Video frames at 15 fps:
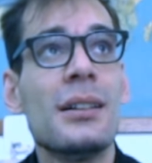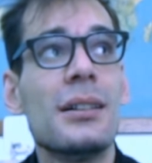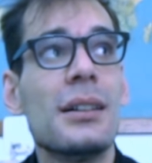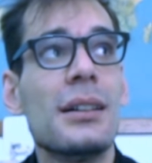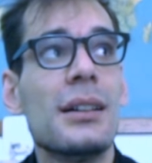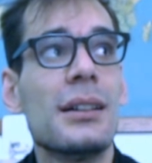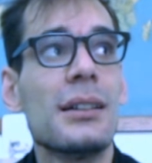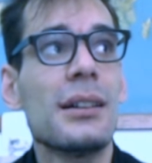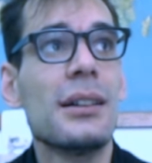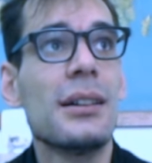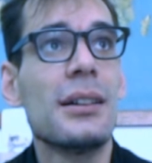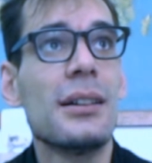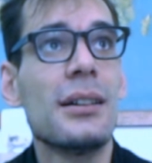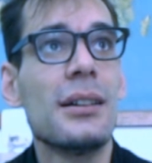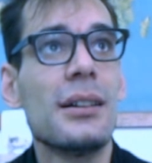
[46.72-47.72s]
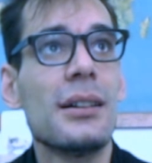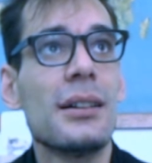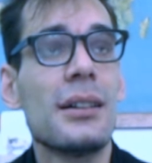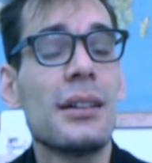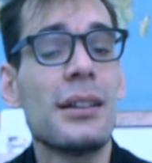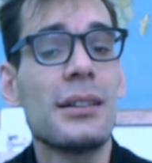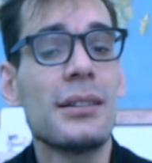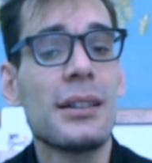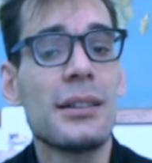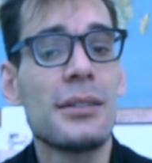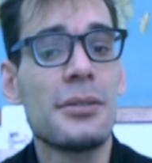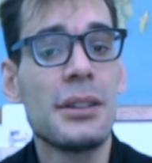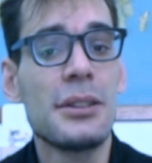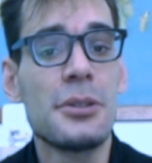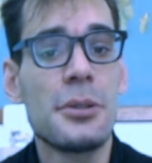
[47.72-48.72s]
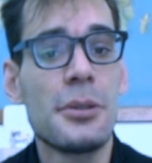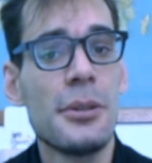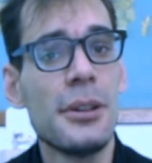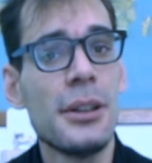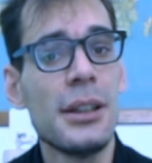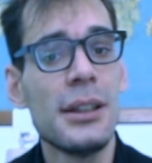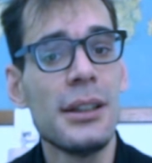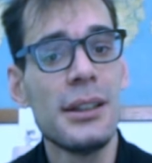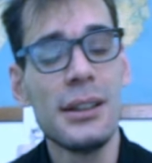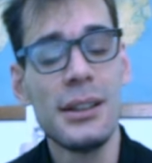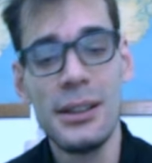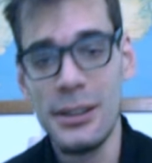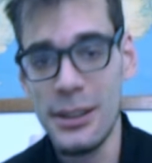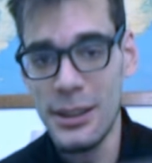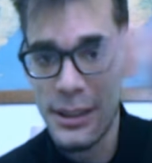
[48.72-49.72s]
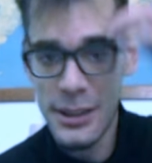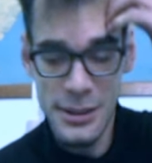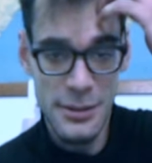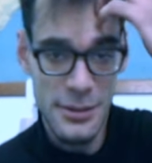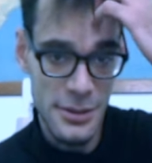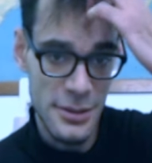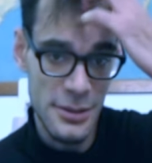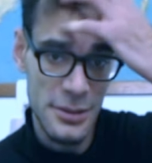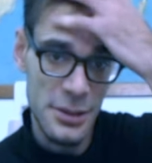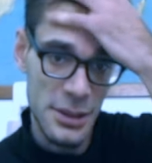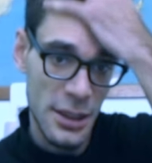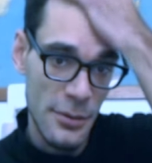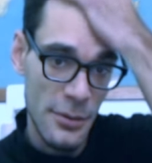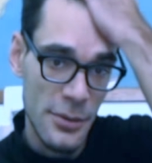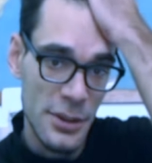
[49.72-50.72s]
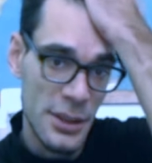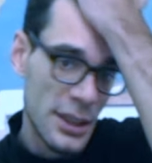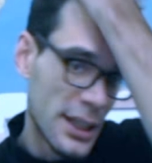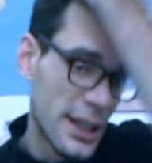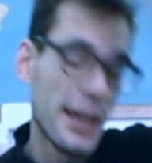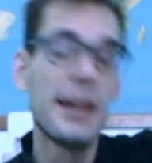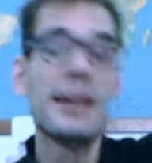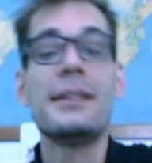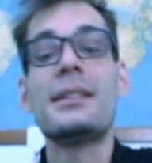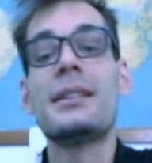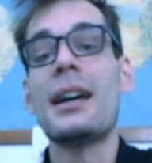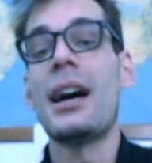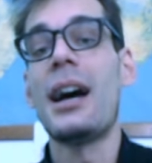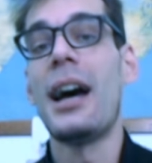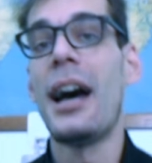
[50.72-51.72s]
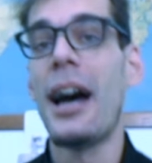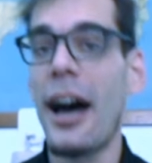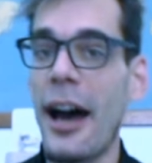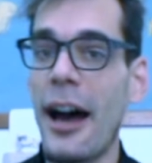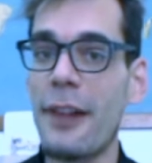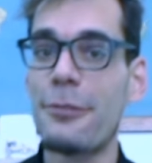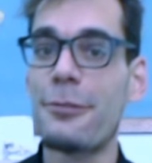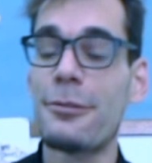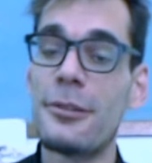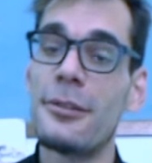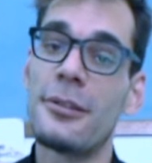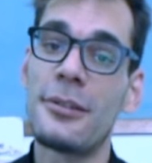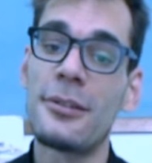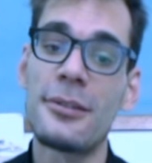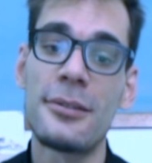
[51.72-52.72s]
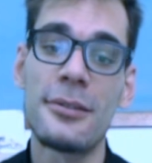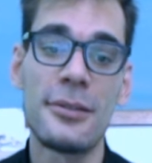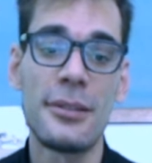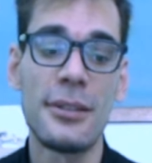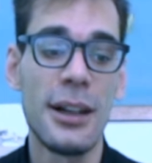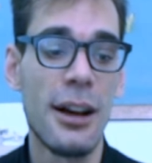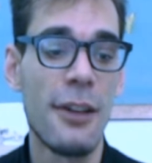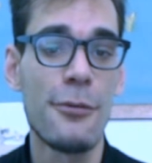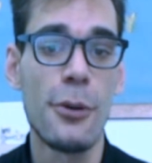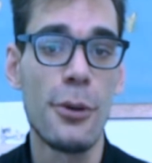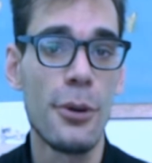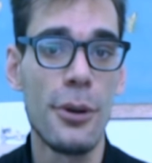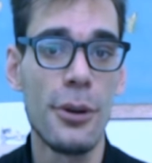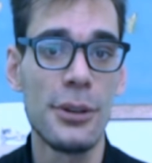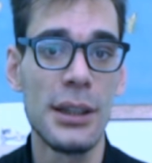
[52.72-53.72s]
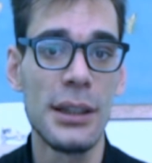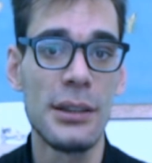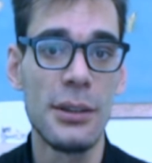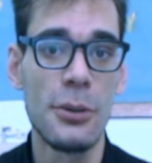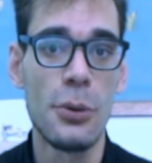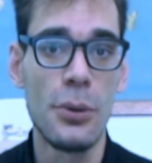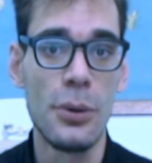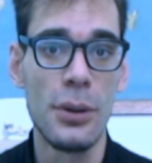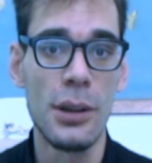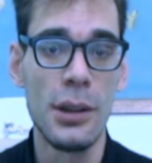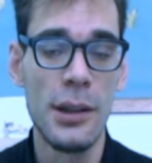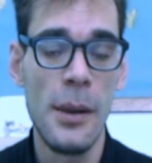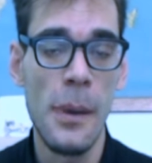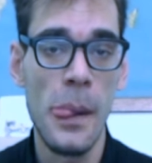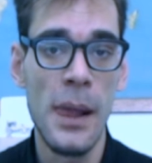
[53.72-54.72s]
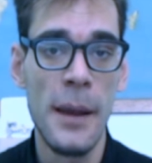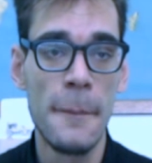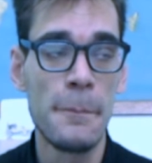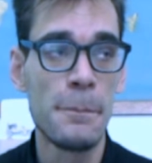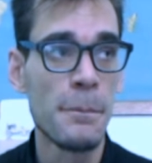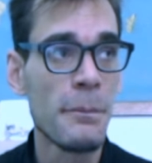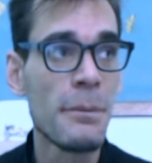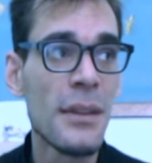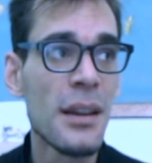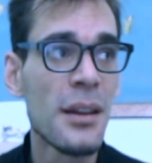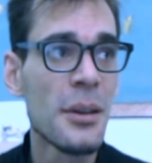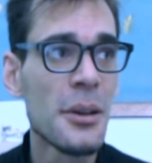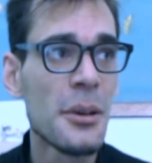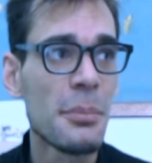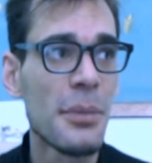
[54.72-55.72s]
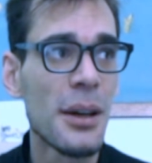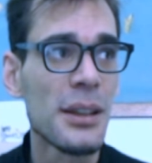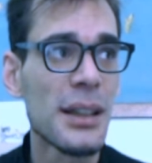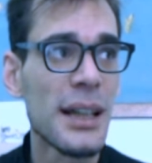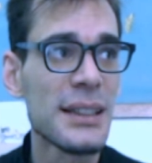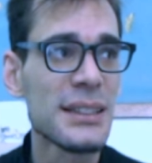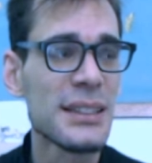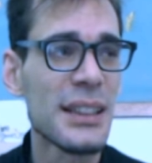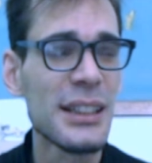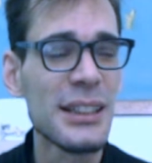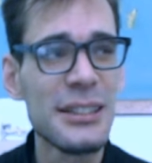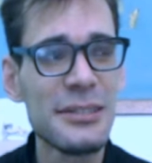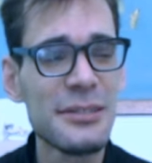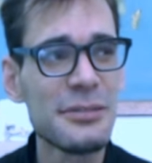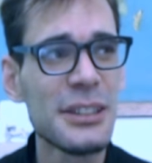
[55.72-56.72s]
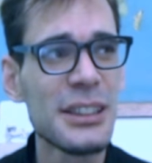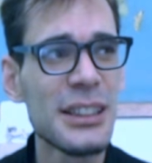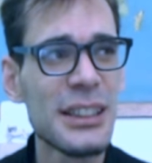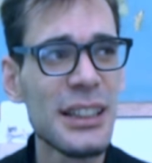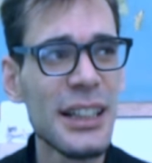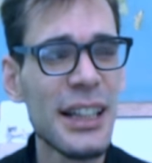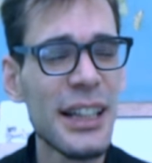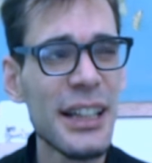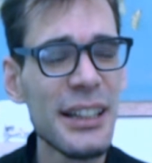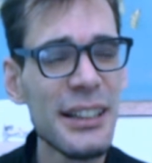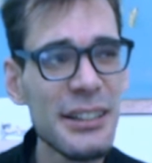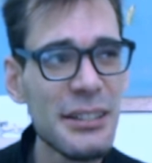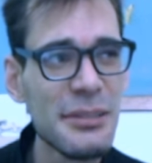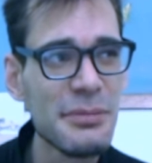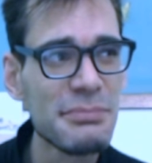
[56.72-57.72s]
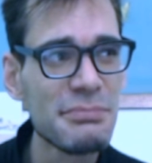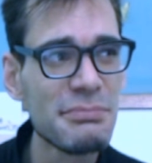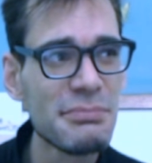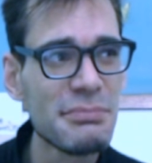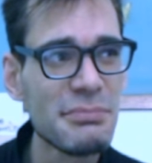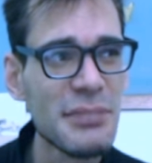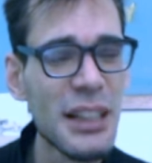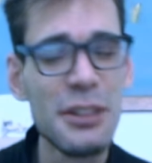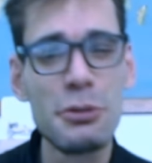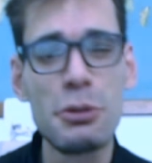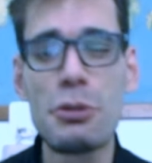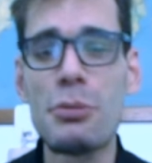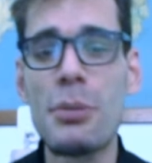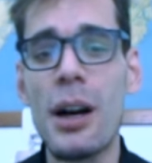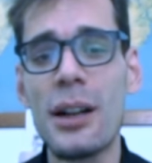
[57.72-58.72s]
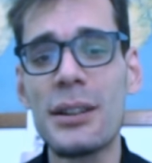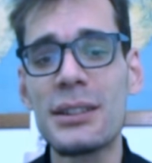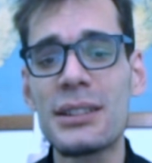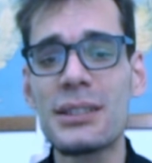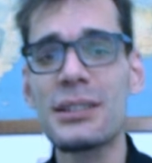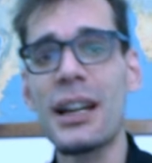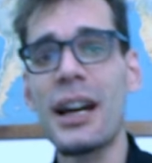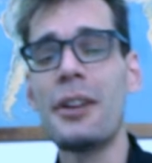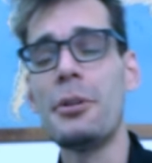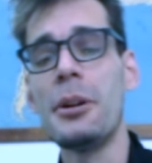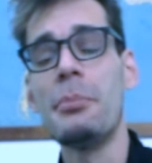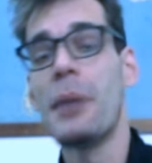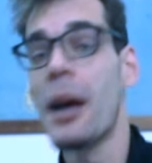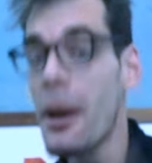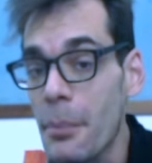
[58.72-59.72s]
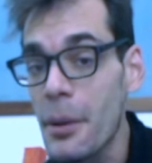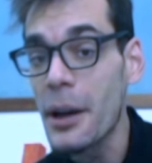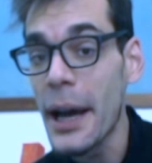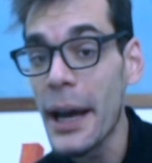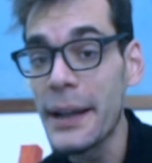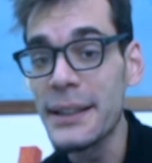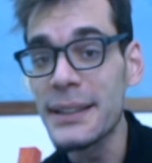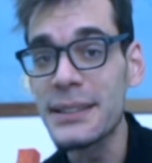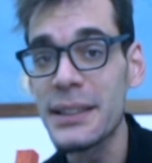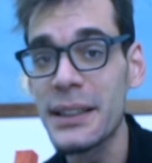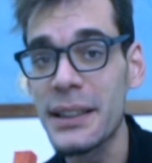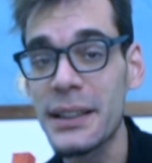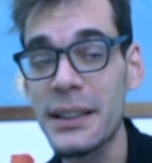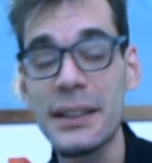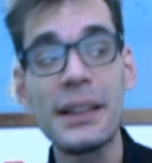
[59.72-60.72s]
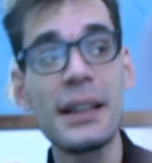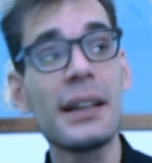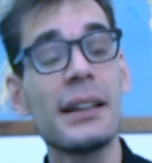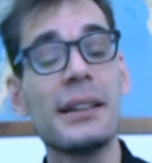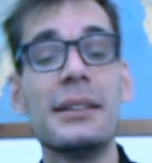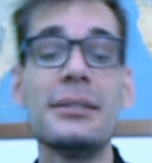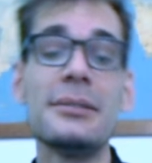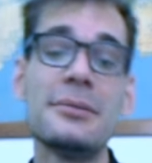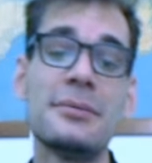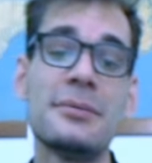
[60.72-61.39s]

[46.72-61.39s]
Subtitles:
And with 378.5, I forgot it all. But I think with 8 and 2 months, I remember anything again,